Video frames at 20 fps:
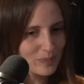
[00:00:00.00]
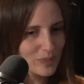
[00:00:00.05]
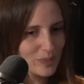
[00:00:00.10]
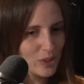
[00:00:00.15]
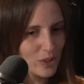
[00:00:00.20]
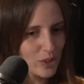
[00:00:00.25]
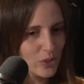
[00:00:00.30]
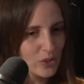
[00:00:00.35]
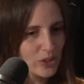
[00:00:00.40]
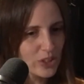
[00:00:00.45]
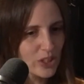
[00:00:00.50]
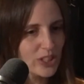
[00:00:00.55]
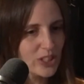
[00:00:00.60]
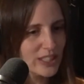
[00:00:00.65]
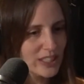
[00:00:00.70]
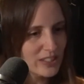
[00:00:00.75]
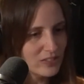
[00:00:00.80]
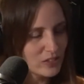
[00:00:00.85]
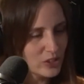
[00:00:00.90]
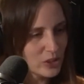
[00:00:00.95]
your dog
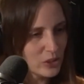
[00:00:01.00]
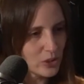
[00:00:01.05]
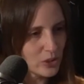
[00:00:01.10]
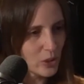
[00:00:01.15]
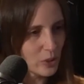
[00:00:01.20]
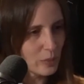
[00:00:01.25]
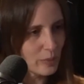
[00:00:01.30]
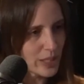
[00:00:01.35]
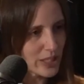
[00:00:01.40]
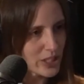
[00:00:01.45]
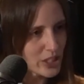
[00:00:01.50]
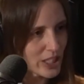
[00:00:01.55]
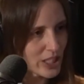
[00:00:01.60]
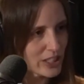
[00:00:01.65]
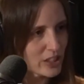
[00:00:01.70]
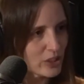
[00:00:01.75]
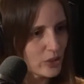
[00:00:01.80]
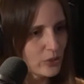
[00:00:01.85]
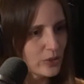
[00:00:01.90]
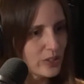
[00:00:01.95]
gives you so much
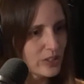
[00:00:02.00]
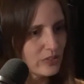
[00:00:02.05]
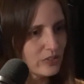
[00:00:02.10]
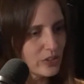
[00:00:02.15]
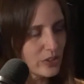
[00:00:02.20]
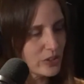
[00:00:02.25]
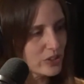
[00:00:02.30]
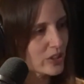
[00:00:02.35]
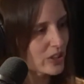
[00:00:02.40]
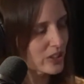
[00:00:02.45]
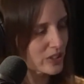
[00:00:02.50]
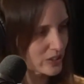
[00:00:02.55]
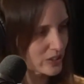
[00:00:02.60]
and you give your dog